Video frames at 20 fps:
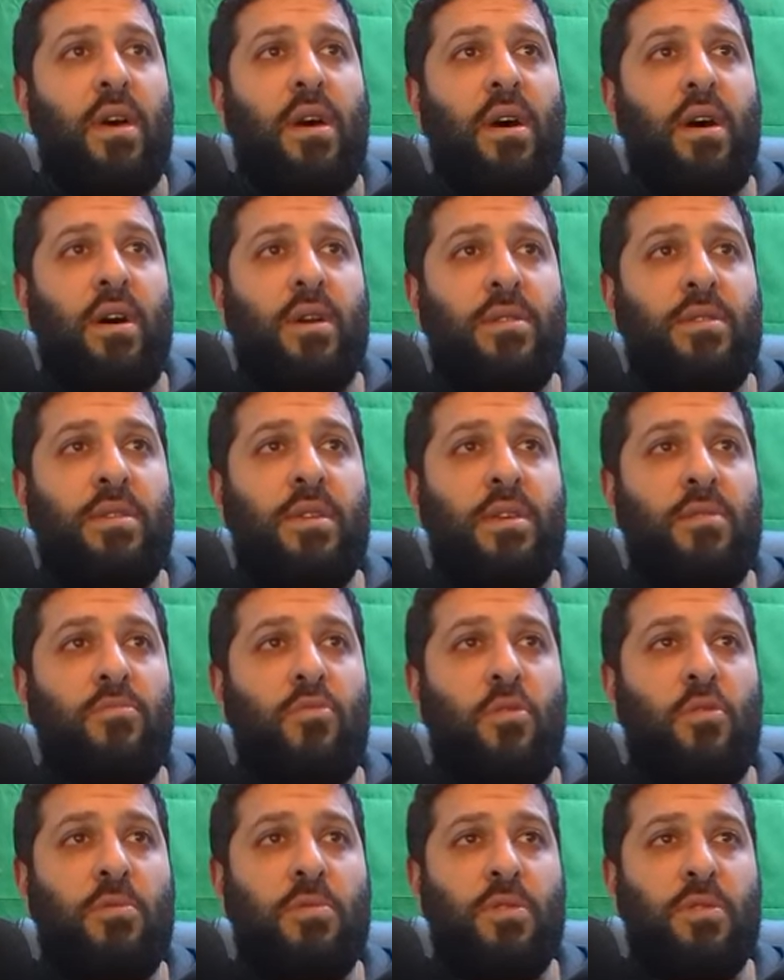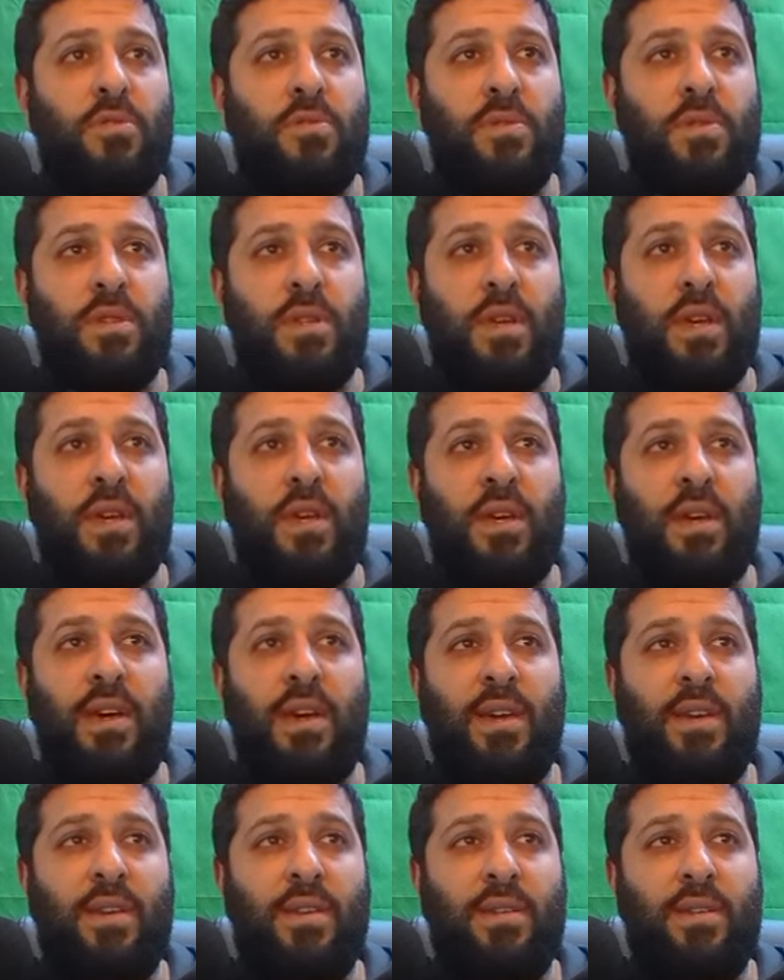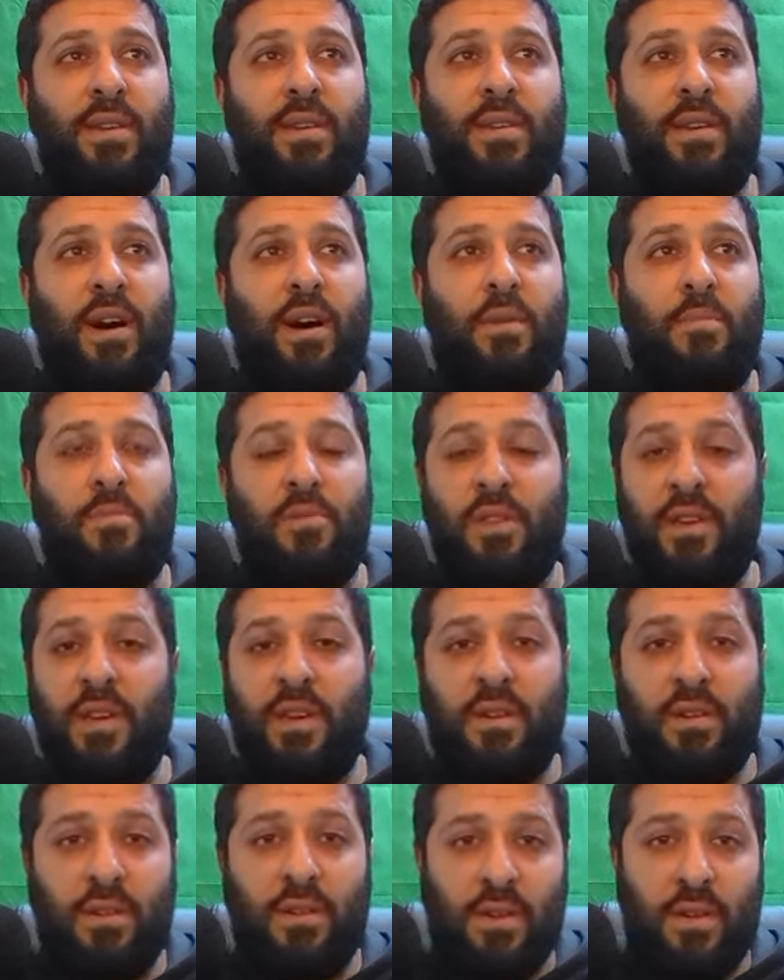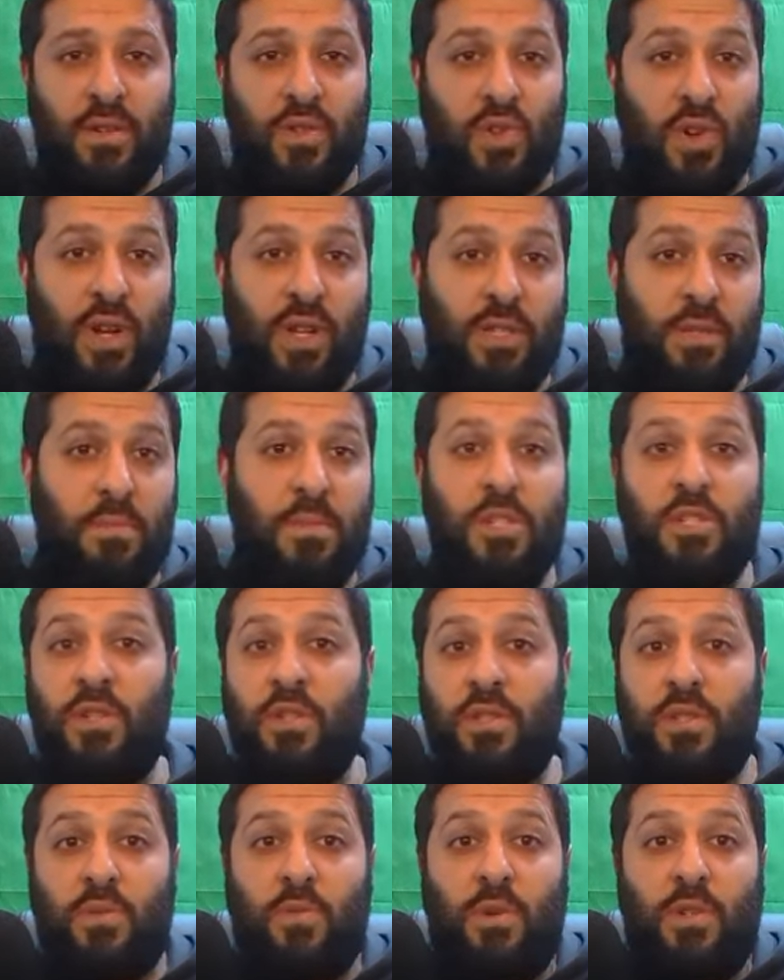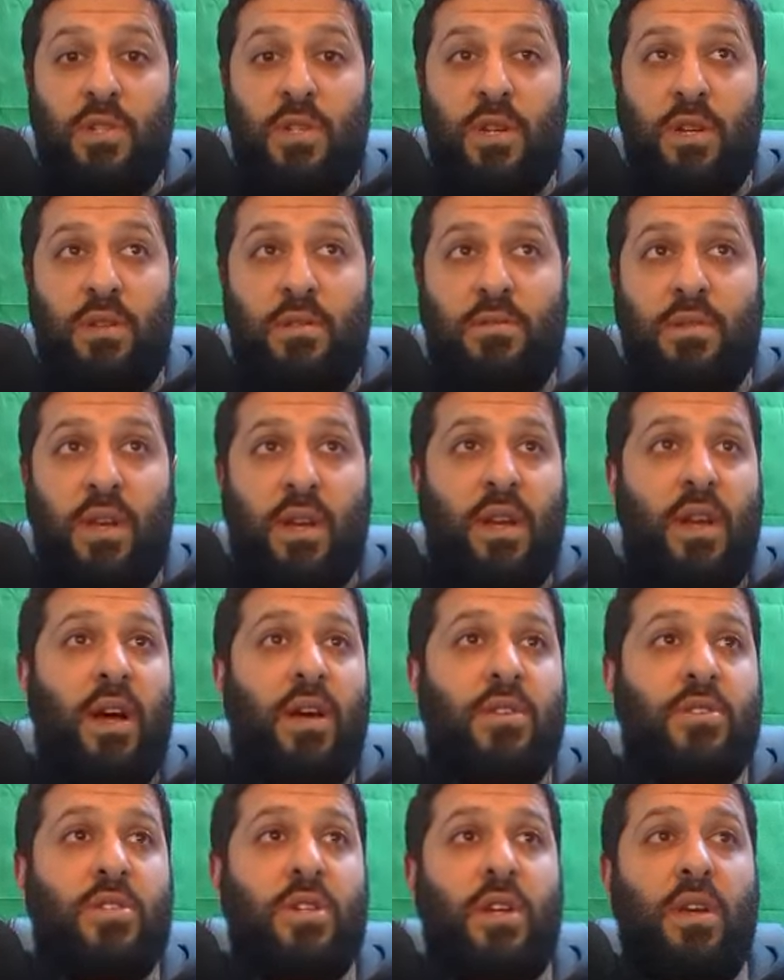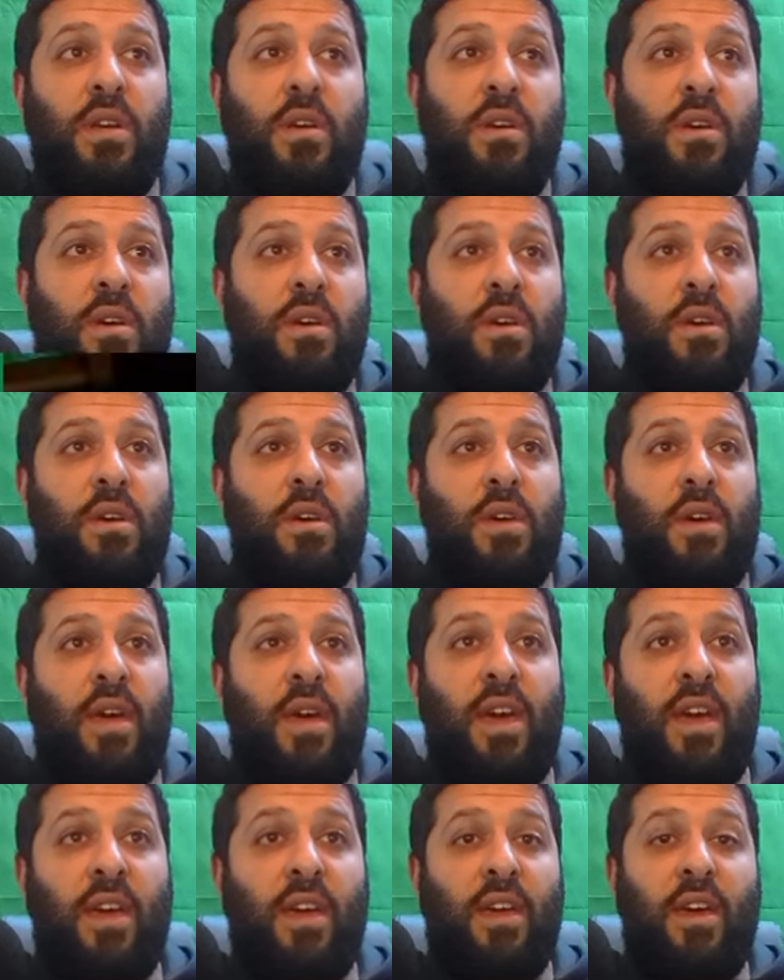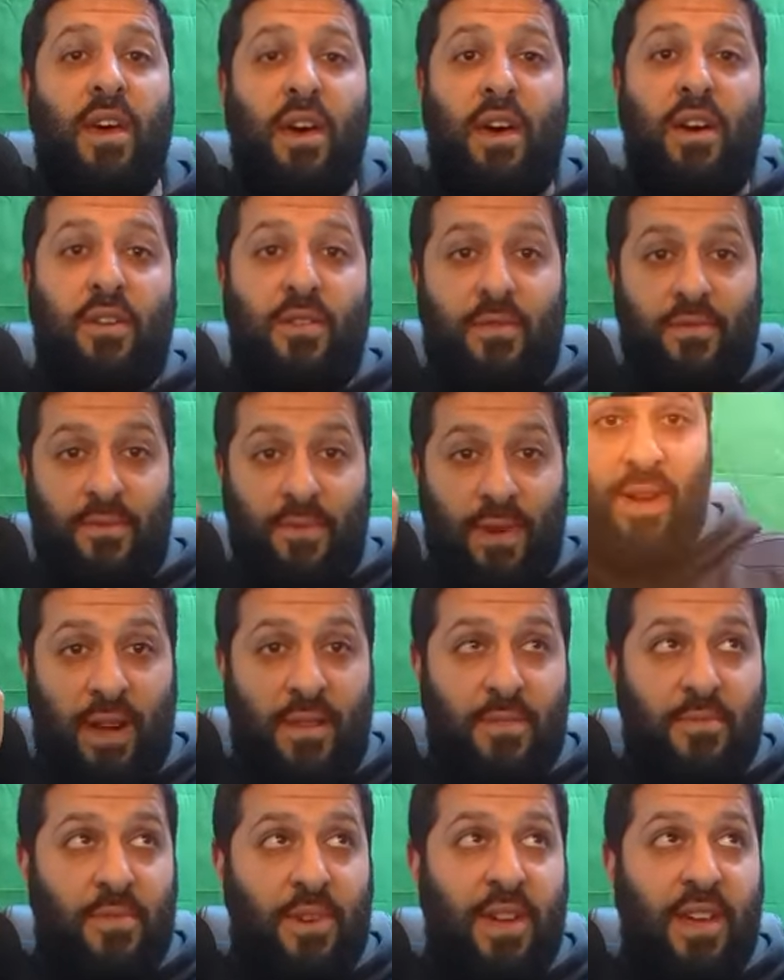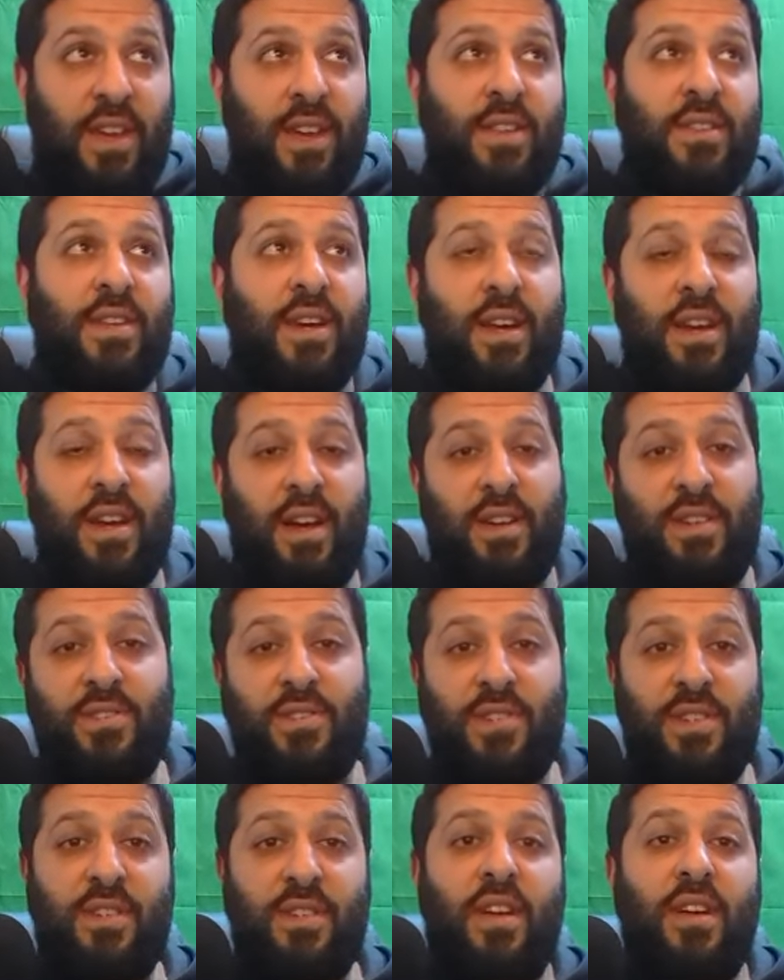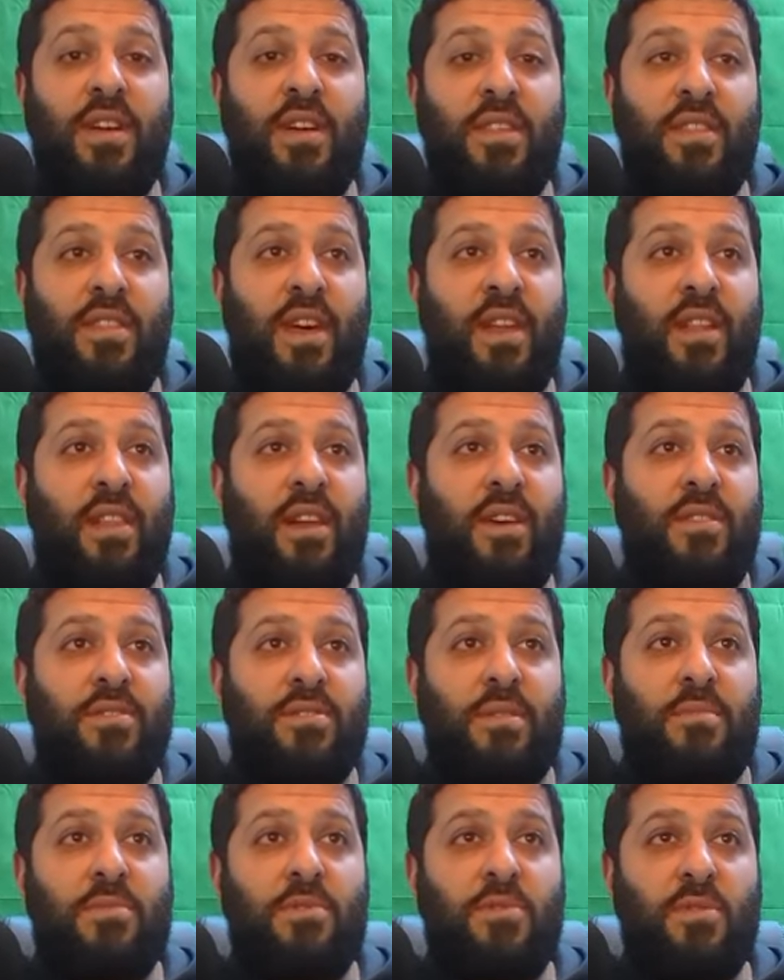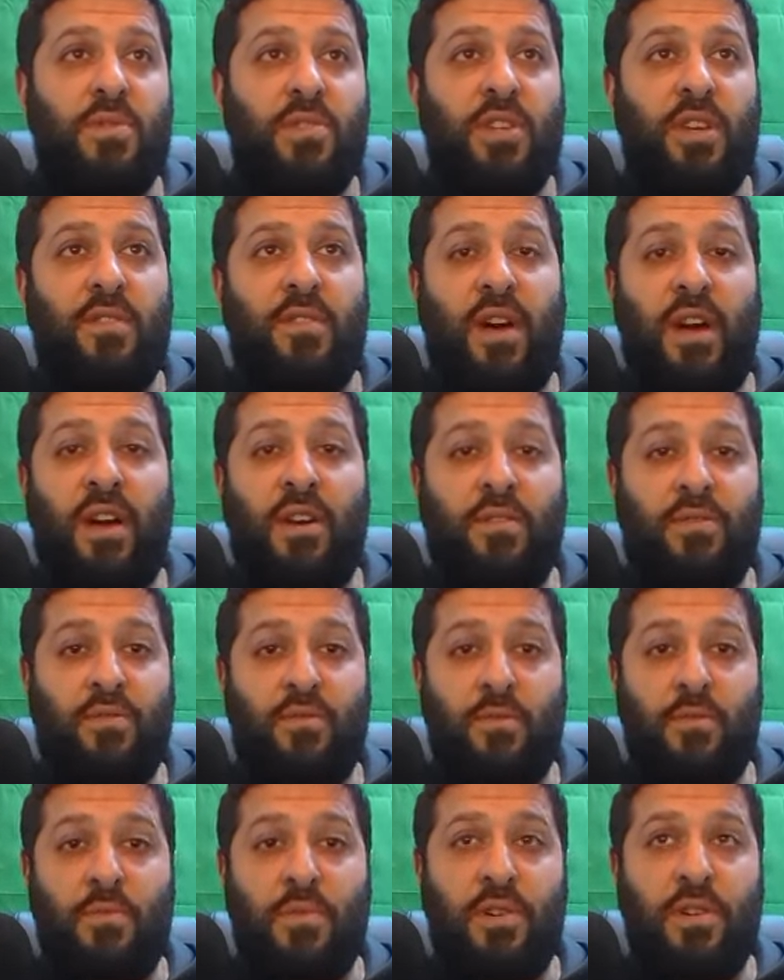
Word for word: Uh, T-Mobile using a an uplink transmission switching technology, a groundbreaking technology that allows them to achieve higher throughput